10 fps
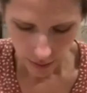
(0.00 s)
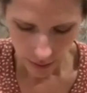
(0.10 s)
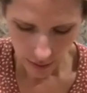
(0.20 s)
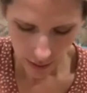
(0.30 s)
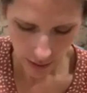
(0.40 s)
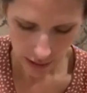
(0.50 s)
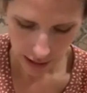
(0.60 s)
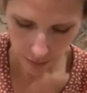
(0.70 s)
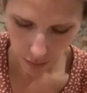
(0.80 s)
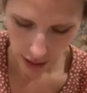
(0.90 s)
Just gonna
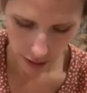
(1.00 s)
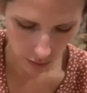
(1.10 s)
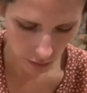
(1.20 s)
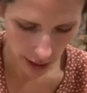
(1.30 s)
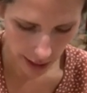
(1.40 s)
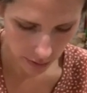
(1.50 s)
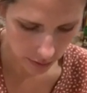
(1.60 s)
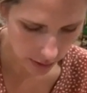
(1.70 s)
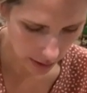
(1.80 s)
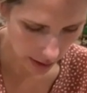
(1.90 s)
spread it
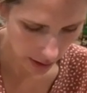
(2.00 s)
around.